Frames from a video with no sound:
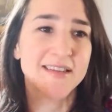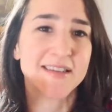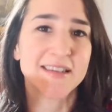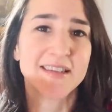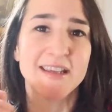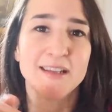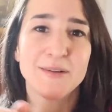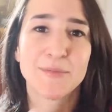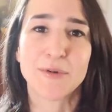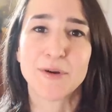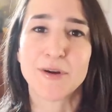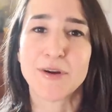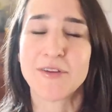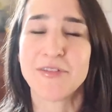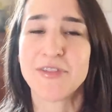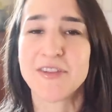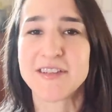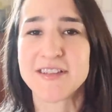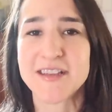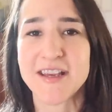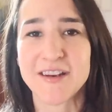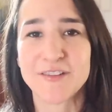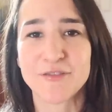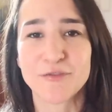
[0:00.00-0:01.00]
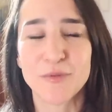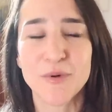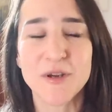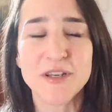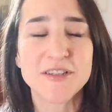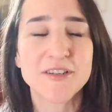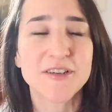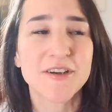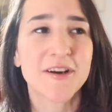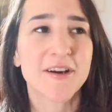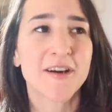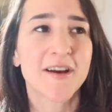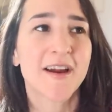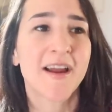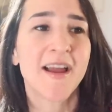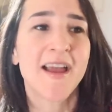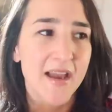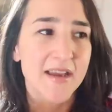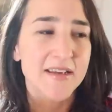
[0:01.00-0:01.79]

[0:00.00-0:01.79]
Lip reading: and then we're in the dead of winter.